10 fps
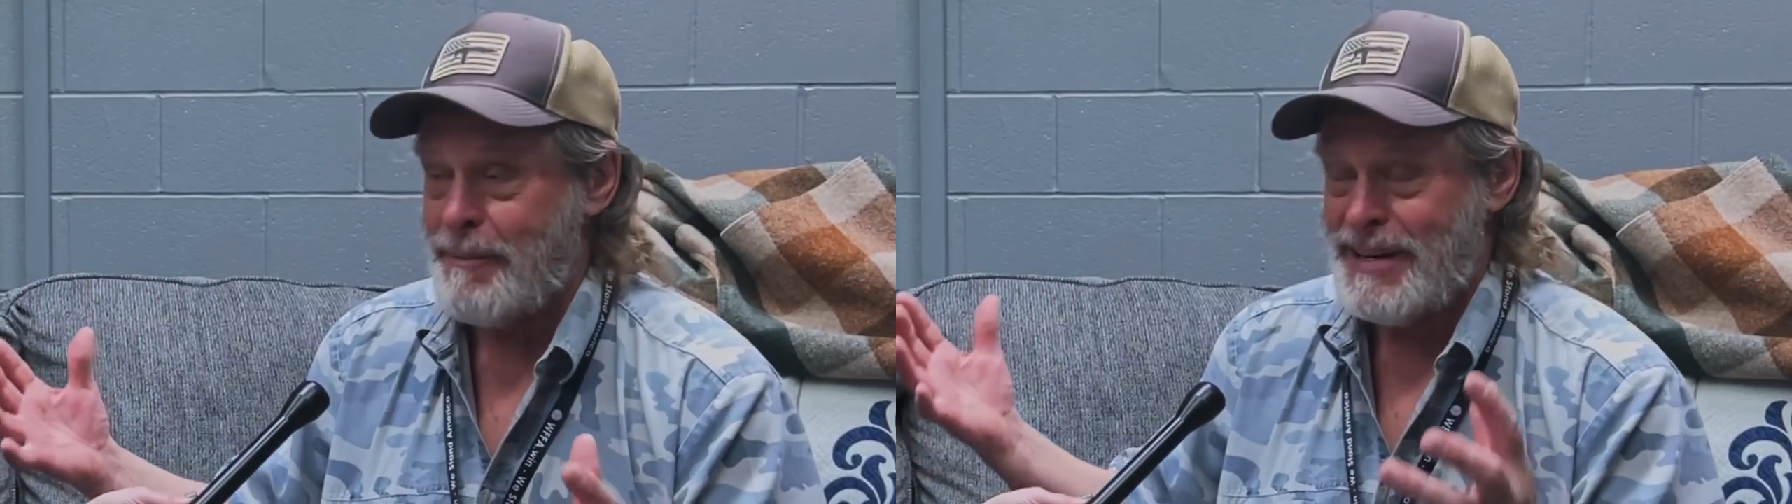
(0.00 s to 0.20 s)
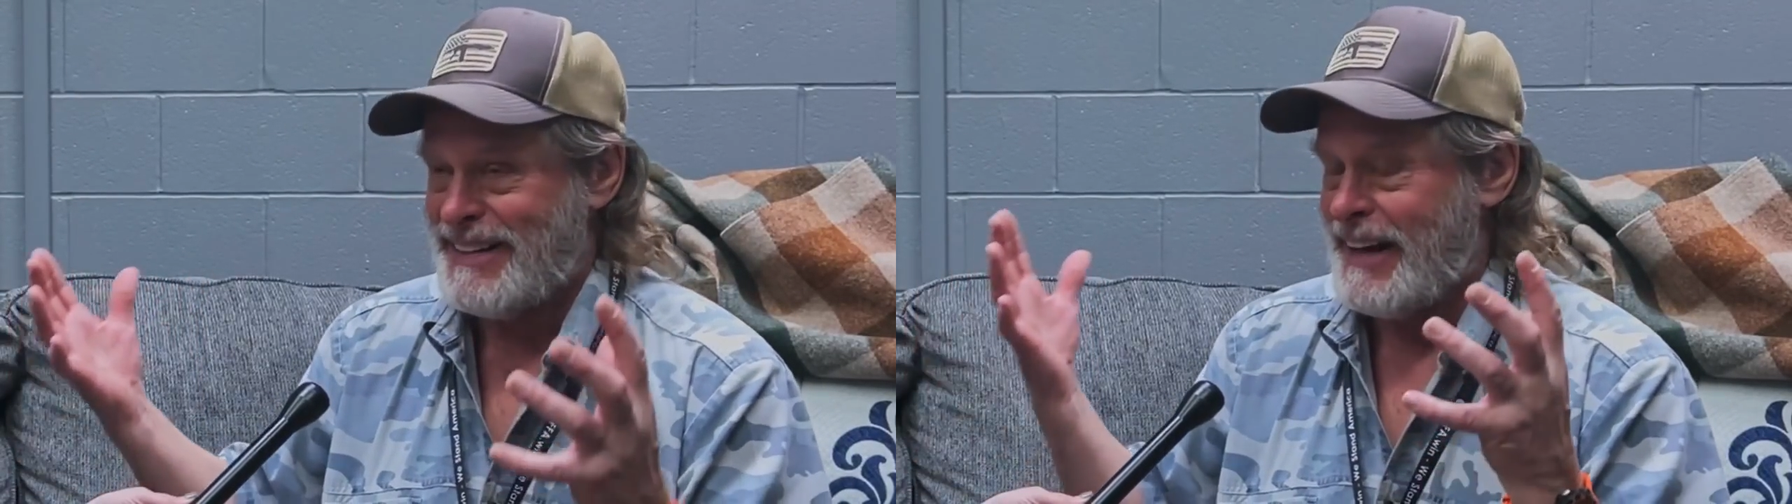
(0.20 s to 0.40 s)

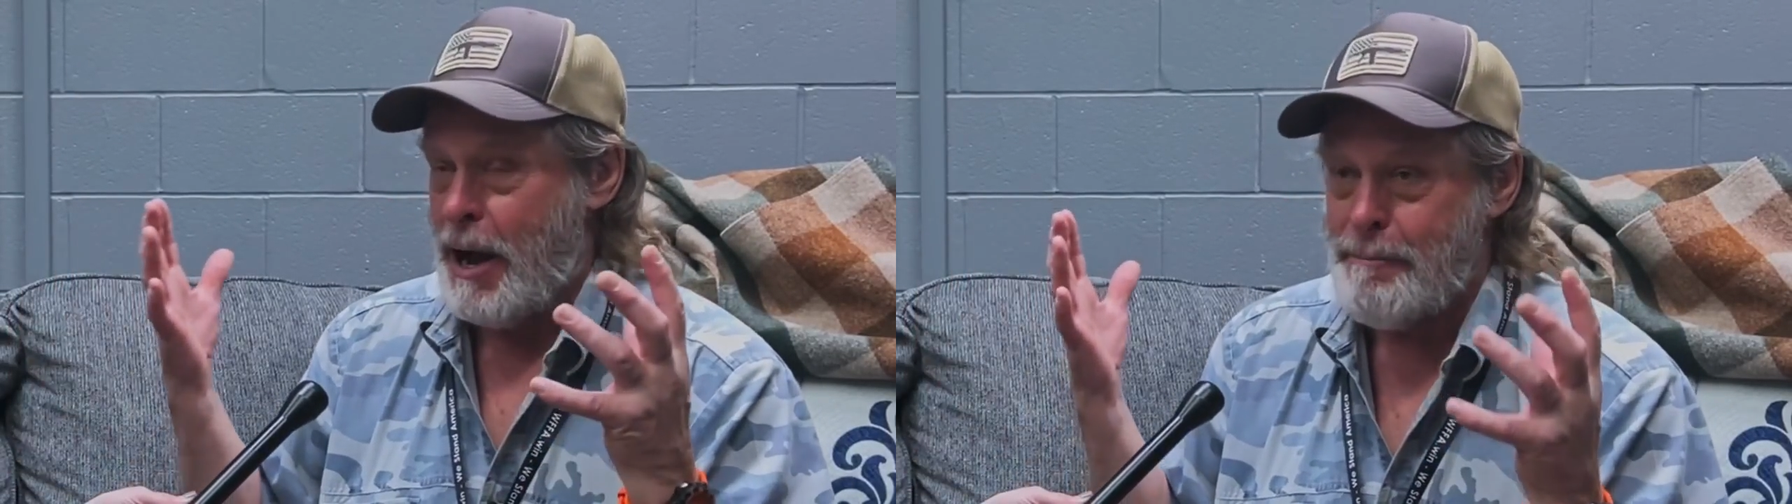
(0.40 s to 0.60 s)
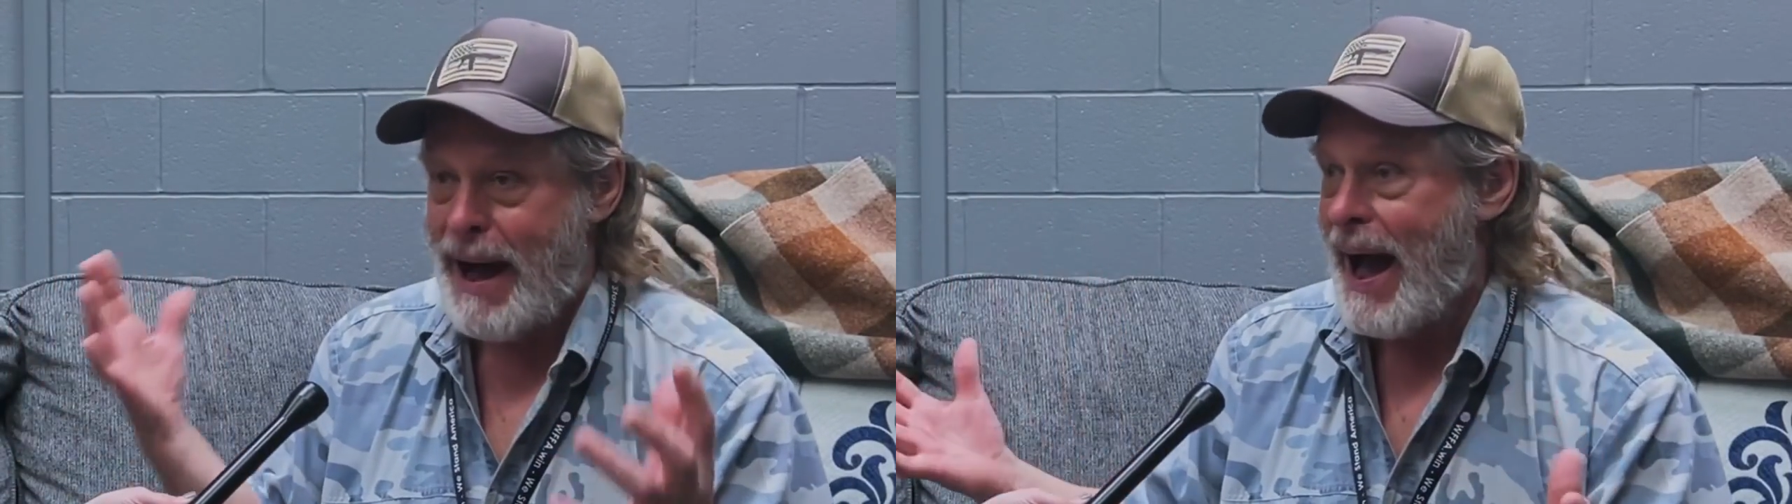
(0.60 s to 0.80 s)
I mean,
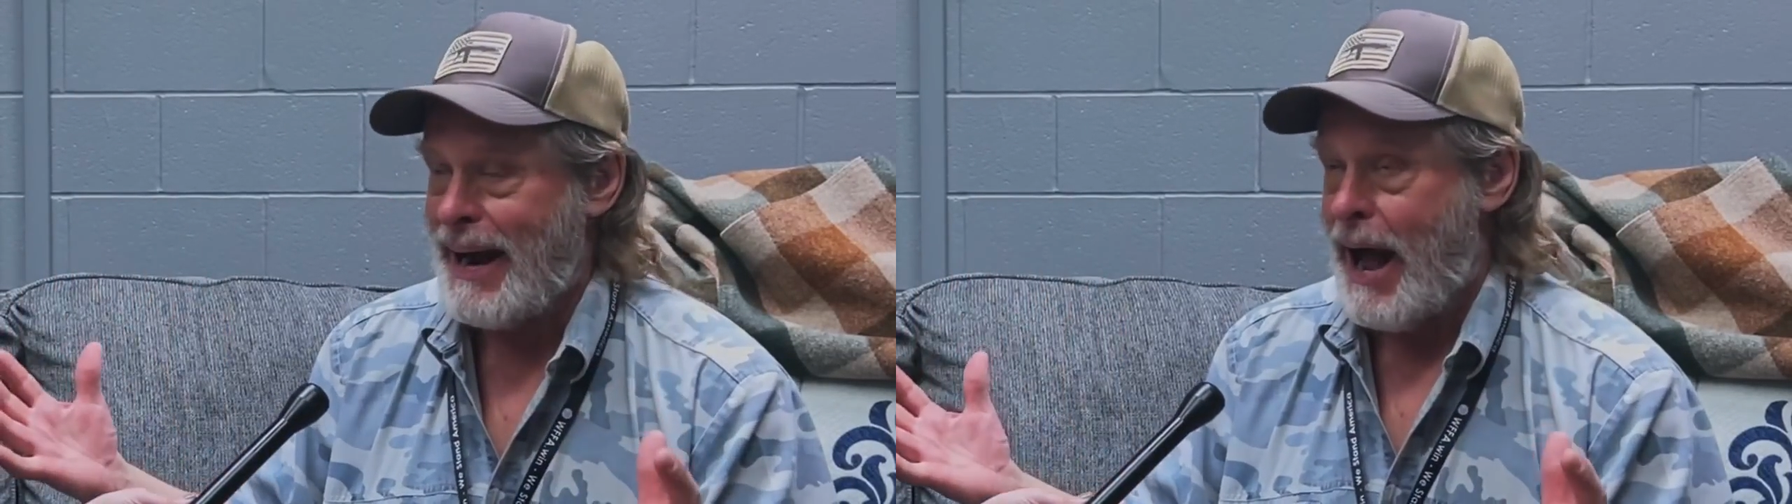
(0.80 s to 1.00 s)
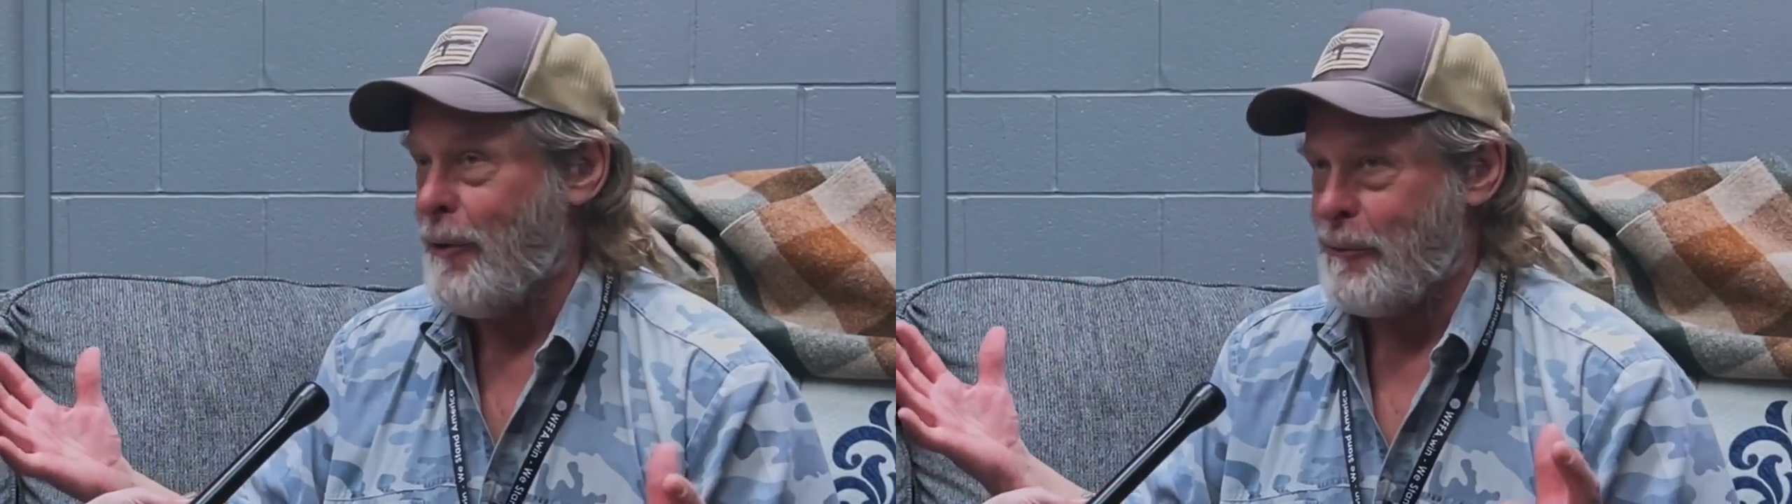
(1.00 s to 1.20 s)
come
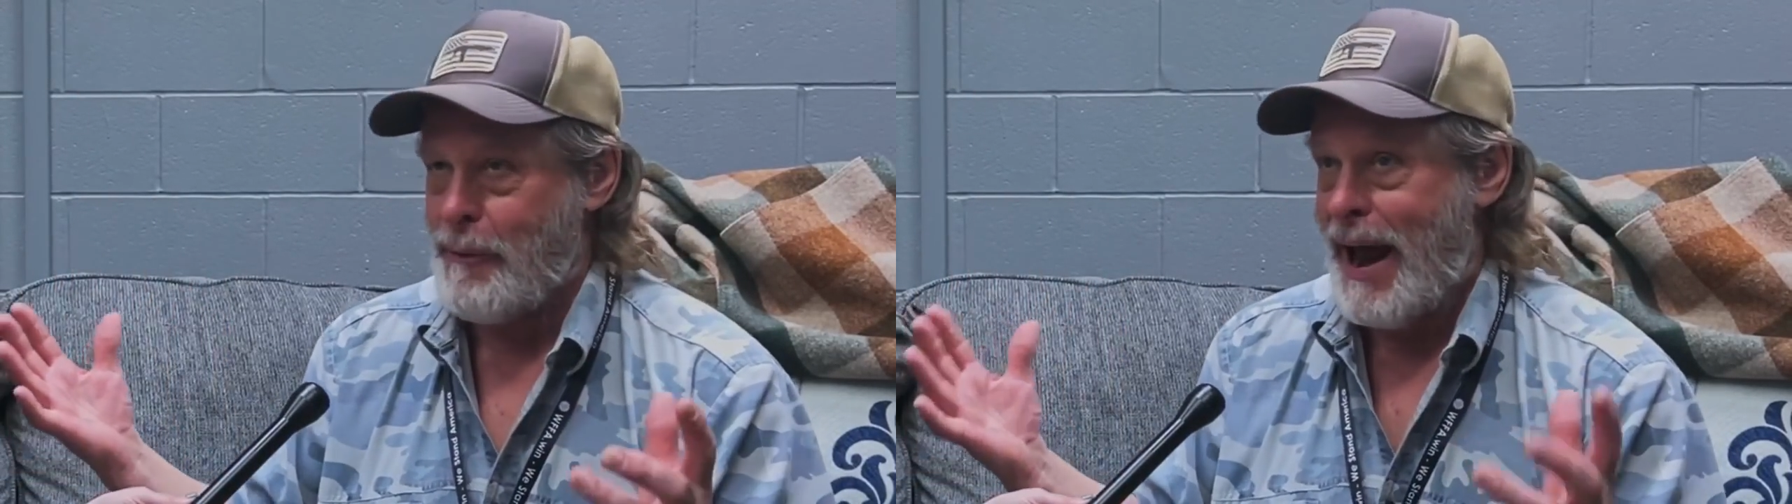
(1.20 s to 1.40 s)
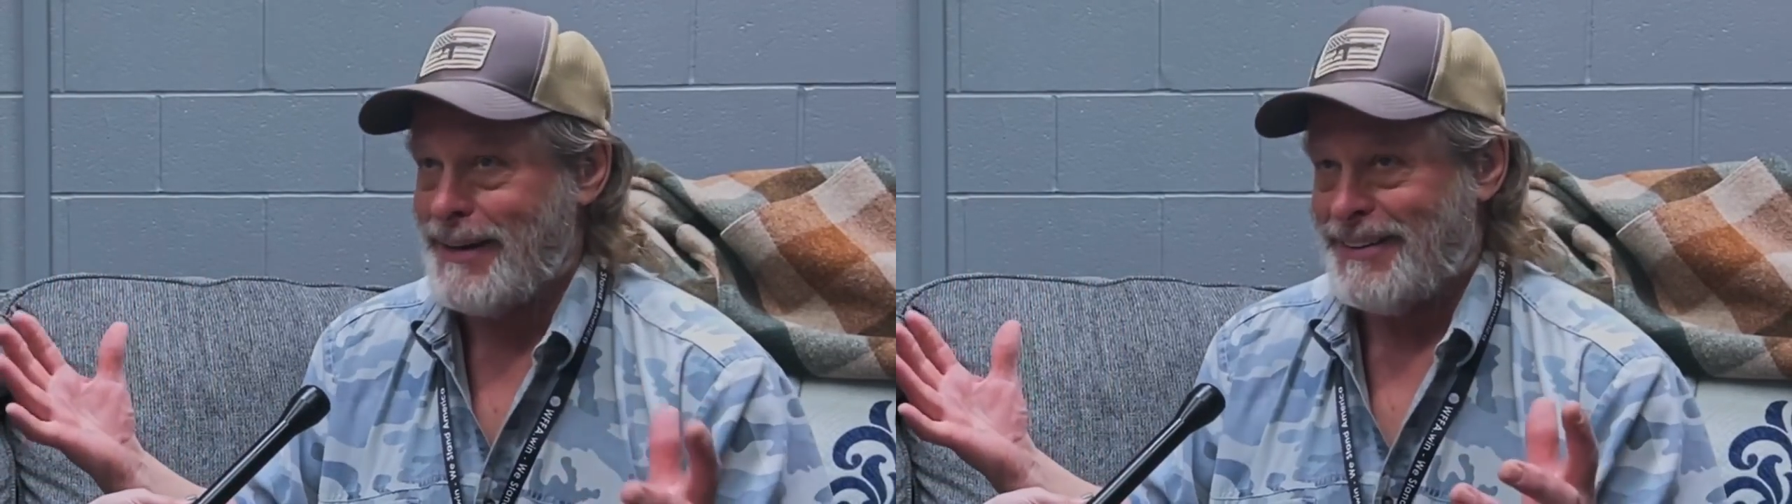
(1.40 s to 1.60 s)
on, how
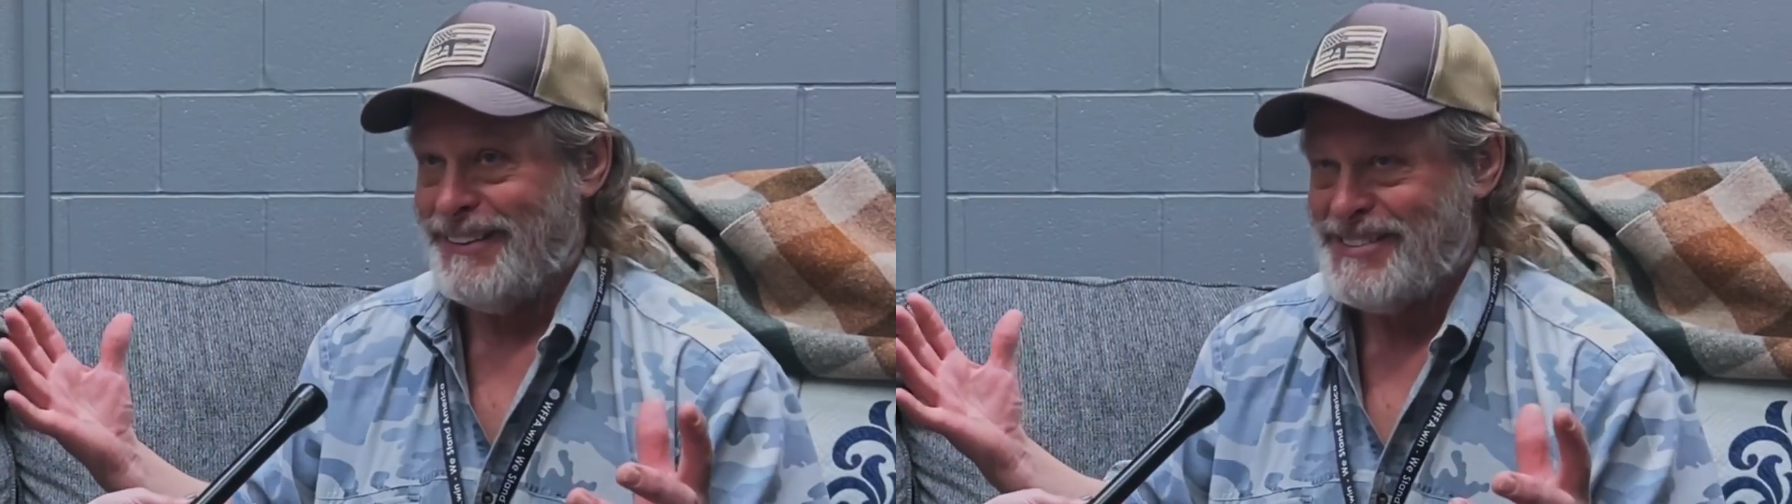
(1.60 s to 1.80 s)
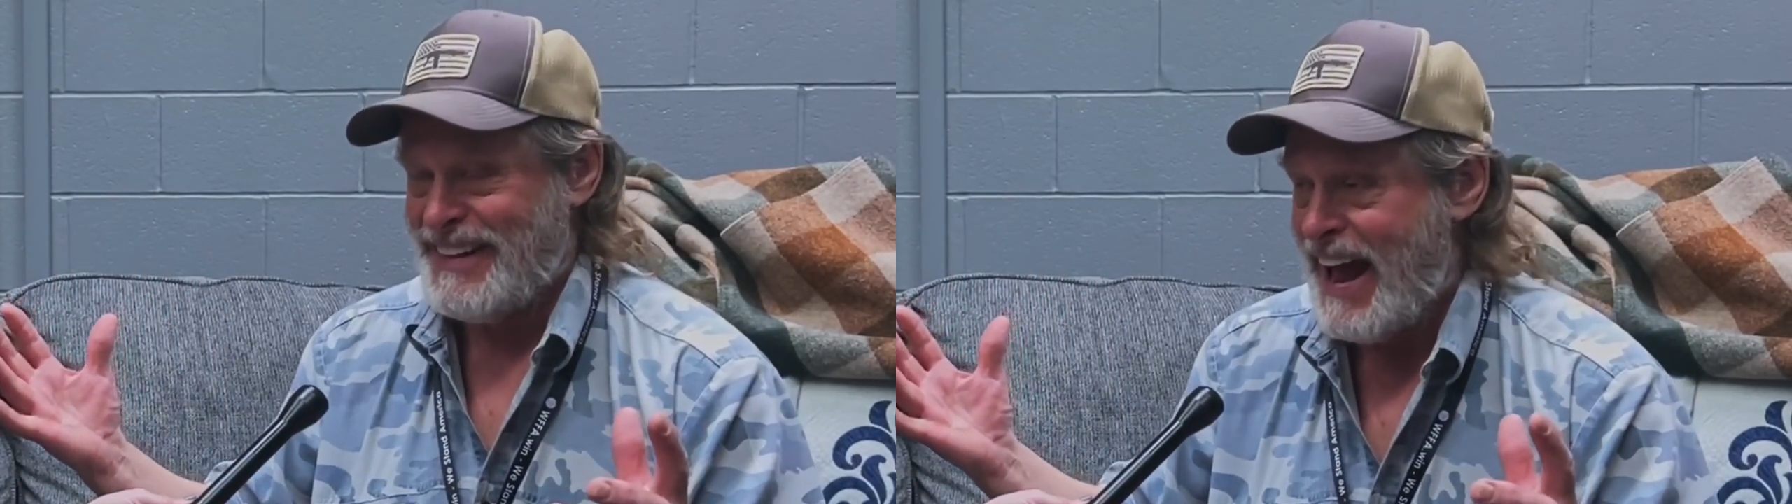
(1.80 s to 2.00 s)

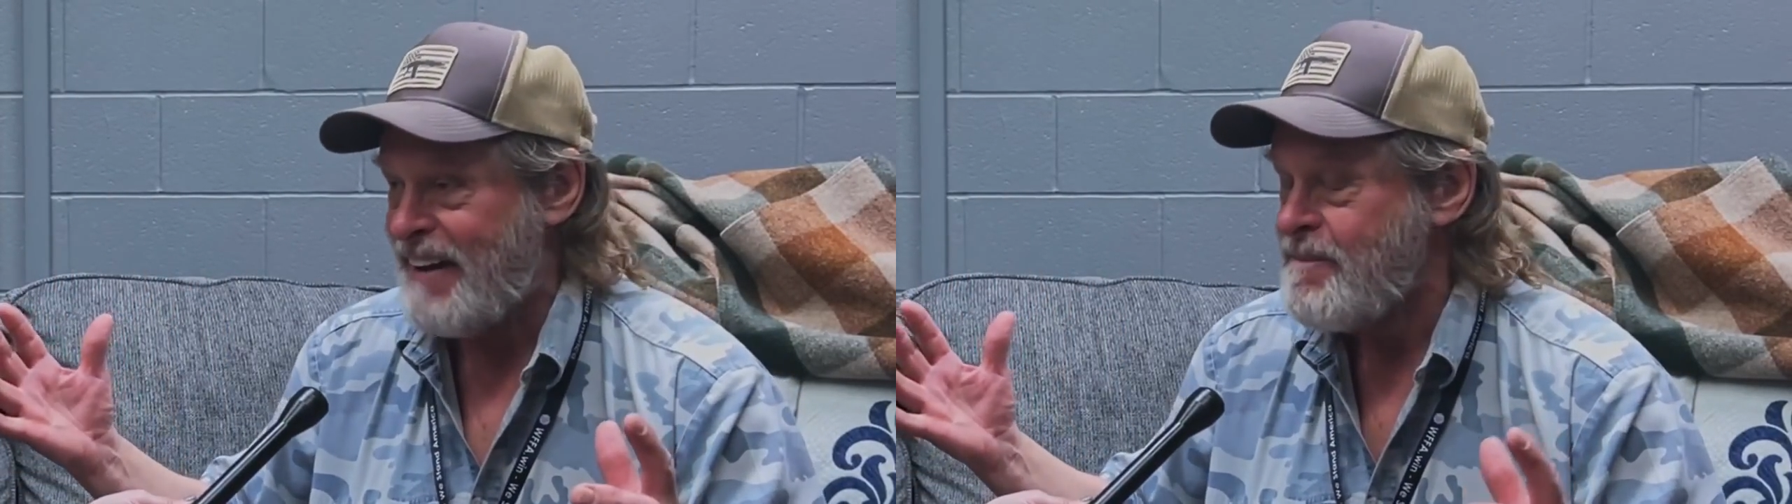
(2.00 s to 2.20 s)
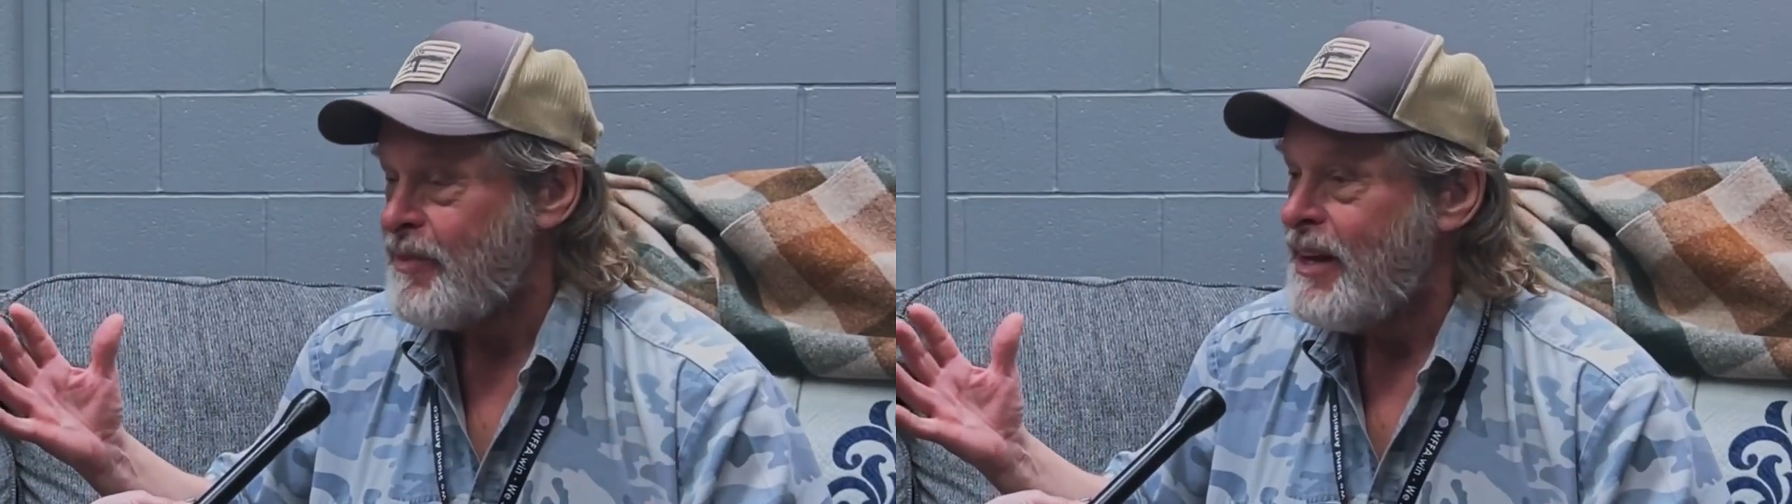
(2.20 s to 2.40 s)
radical is that?